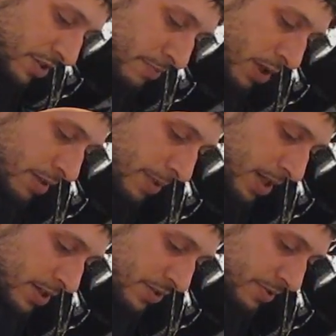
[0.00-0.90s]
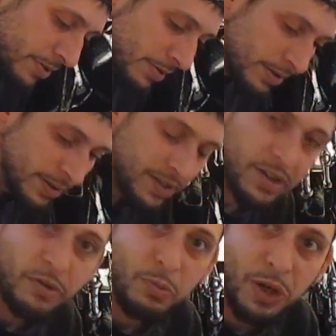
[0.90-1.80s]
this bong because that's
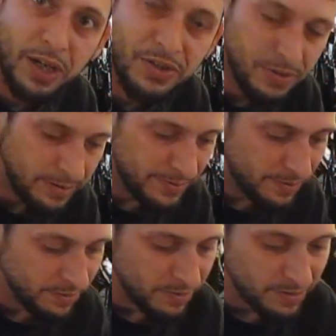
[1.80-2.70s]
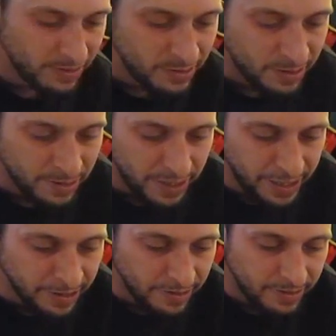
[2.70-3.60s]
how it works.
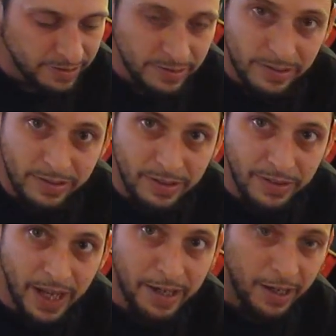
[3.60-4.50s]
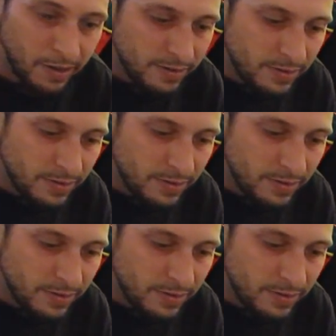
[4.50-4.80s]
Wait, that nail.